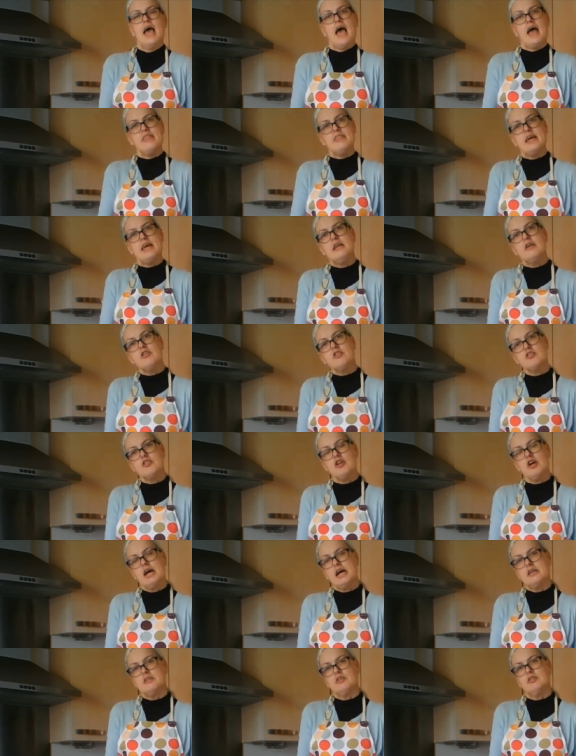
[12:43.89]
and then ask
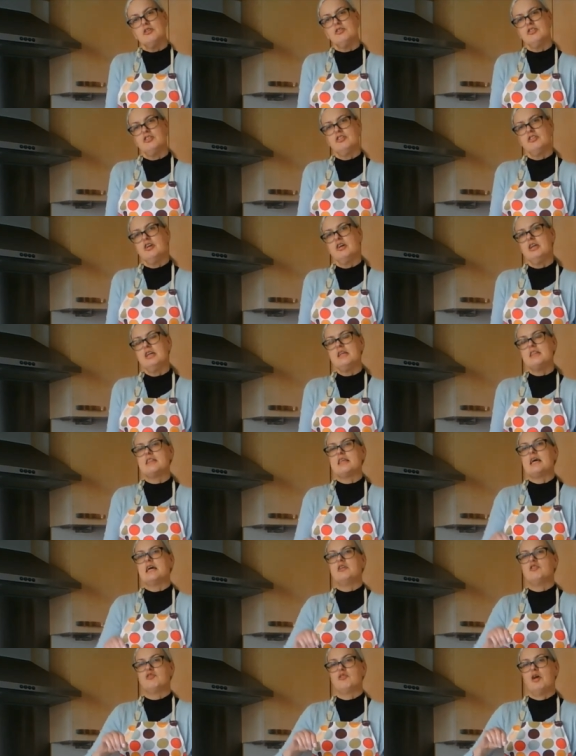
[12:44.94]
your adult to turn it
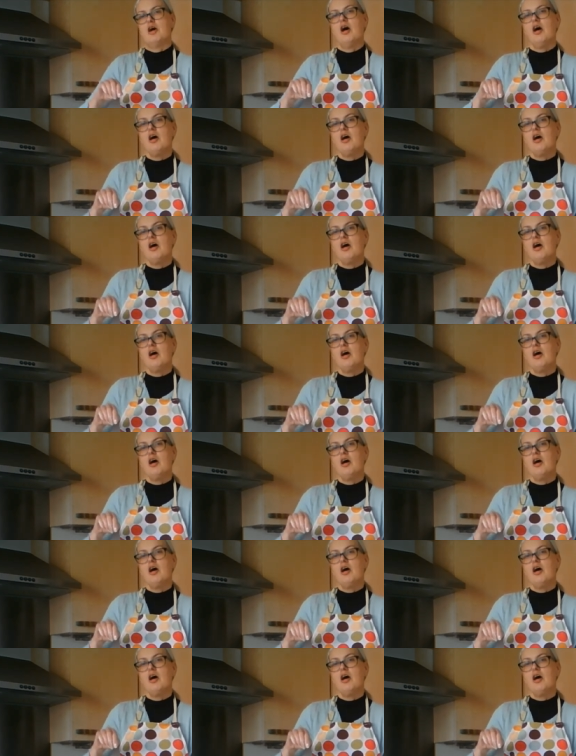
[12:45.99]
down to